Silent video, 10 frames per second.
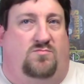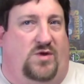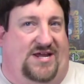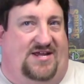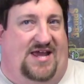
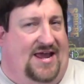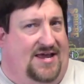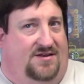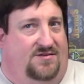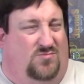we
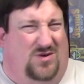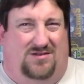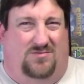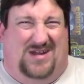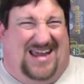can't
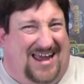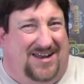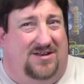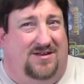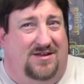we can't